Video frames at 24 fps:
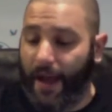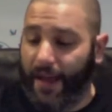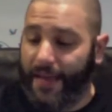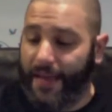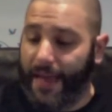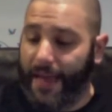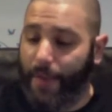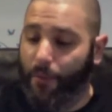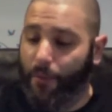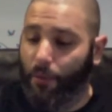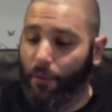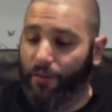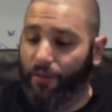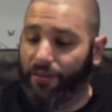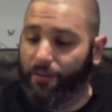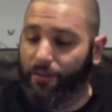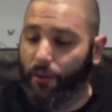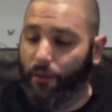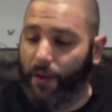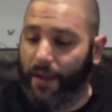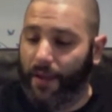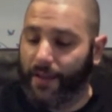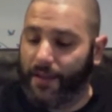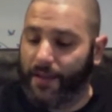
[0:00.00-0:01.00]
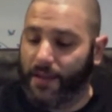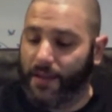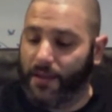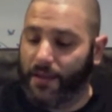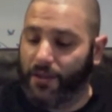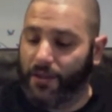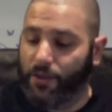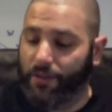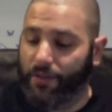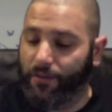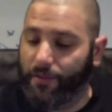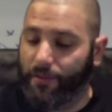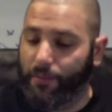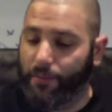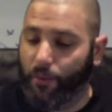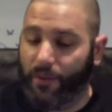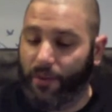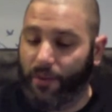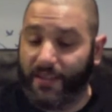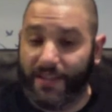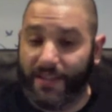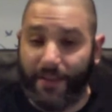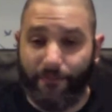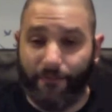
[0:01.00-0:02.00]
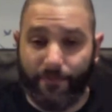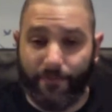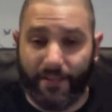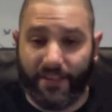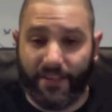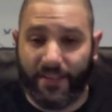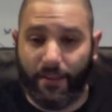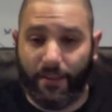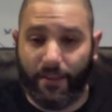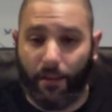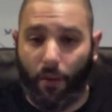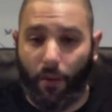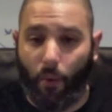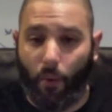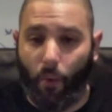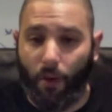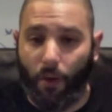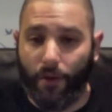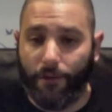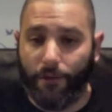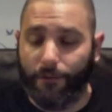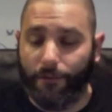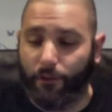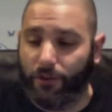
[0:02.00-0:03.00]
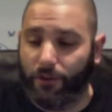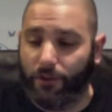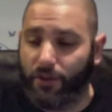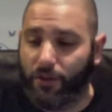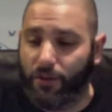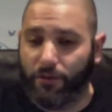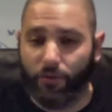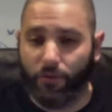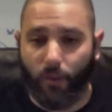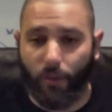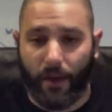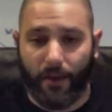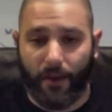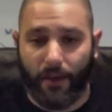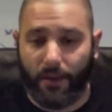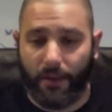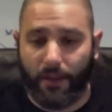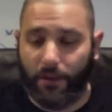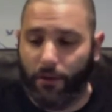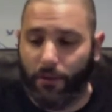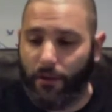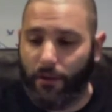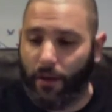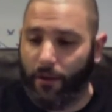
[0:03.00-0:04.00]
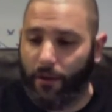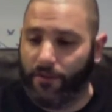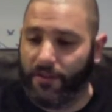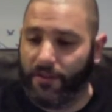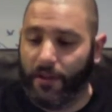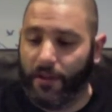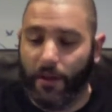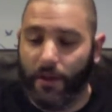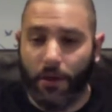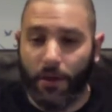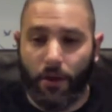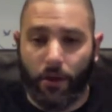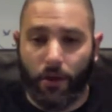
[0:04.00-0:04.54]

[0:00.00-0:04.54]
get more throat hit than you do at 3.7, but still a wonderful juice. Wendy, kudos.